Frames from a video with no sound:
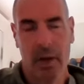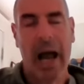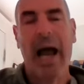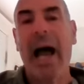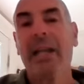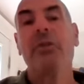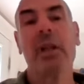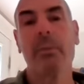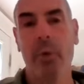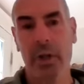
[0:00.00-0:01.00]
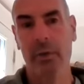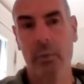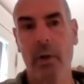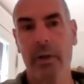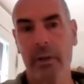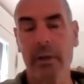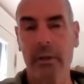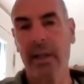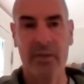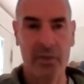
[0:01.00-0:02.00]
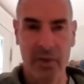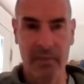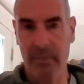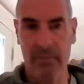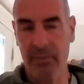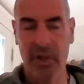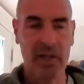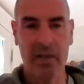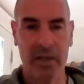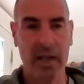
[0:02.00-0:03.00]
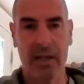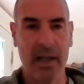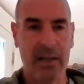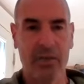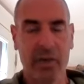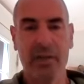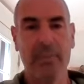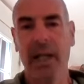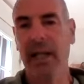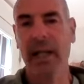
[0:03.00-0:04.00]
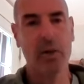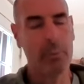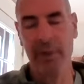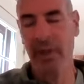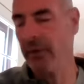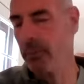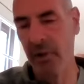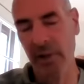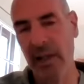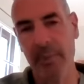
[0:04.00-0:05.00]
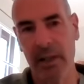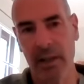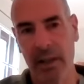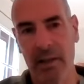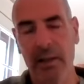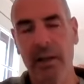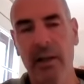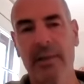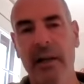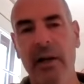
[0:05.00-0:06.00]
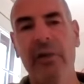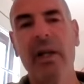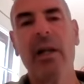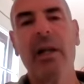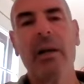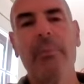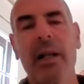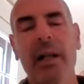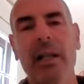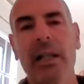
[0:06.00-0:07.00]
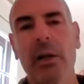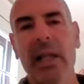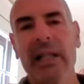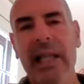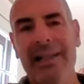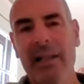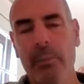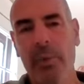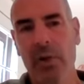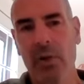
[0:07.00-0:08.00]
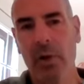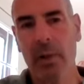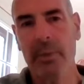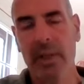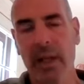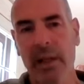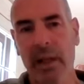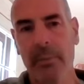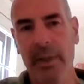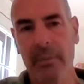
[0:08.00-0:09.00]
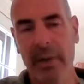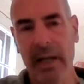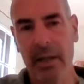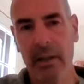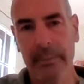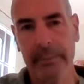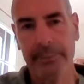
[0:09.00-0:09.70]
I drink boiled water. That's that's just me, and I don't even put lemon in it and stuff. But it gets absorbed a little bit better